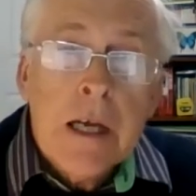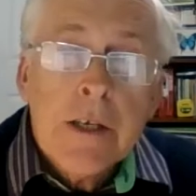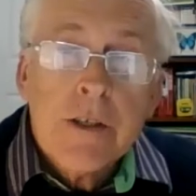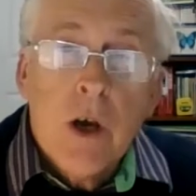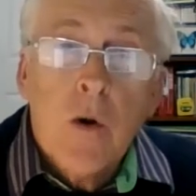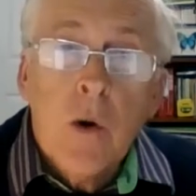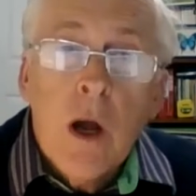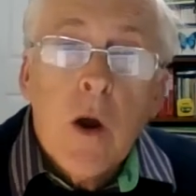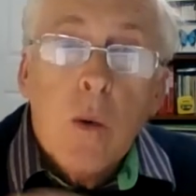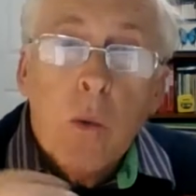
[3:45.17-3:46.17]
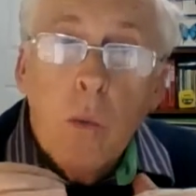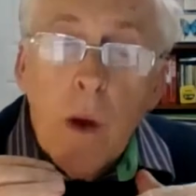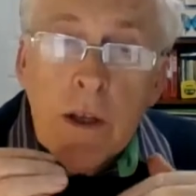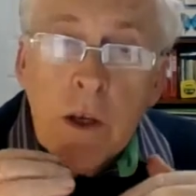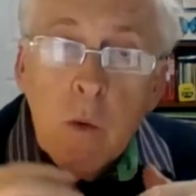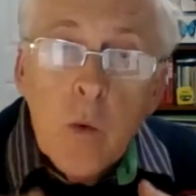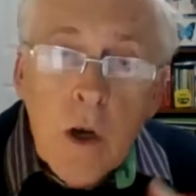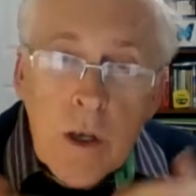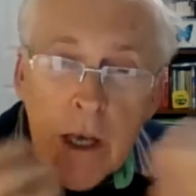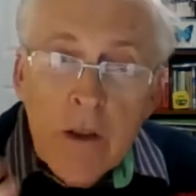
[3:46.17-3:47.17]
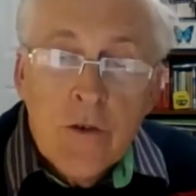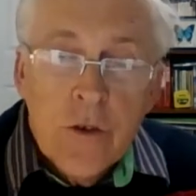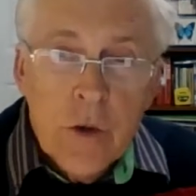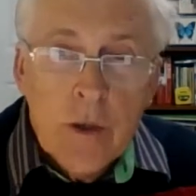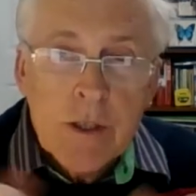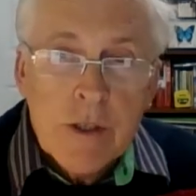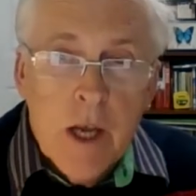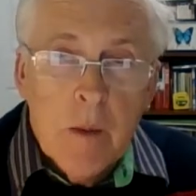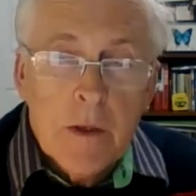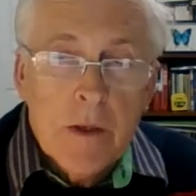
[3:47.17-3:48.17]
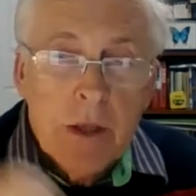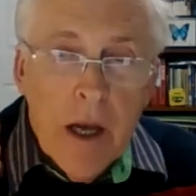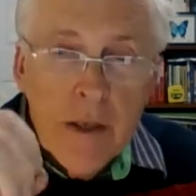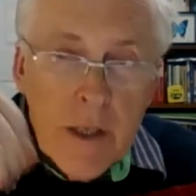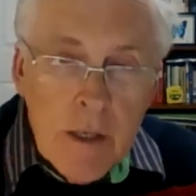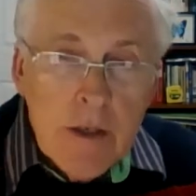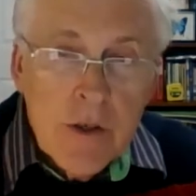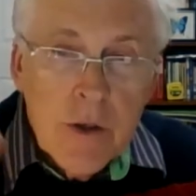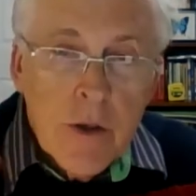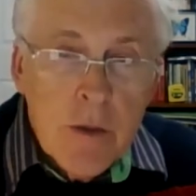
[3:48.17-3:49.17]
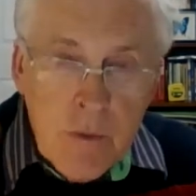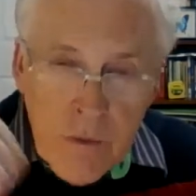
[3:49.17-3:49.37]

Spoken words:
So when you're working through an assignment, the idea is you can